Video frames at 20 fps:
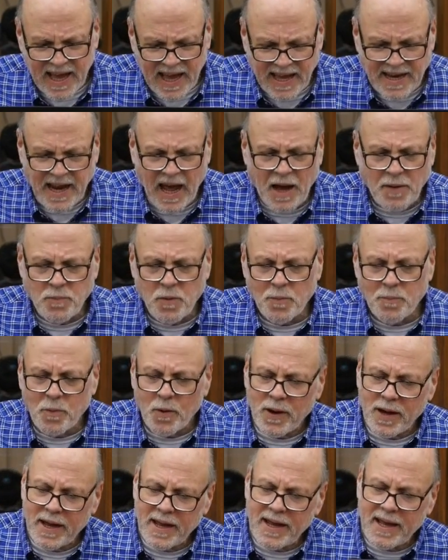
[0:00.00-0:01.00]
And I will
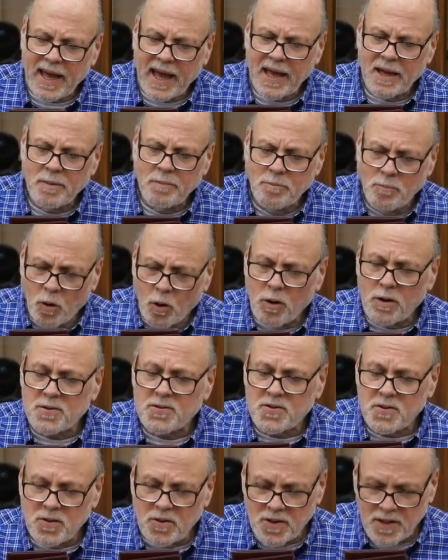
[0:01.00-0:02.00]
bring a
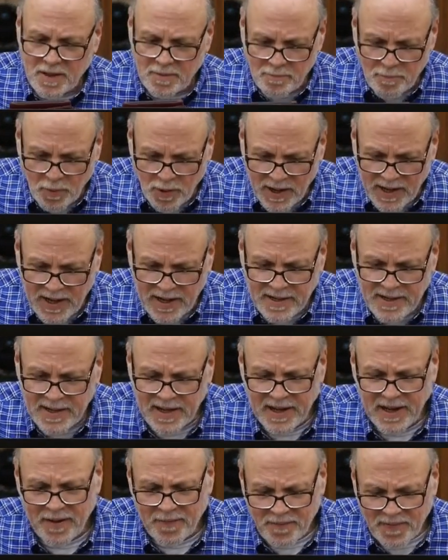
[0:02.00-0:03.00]
morsel of bread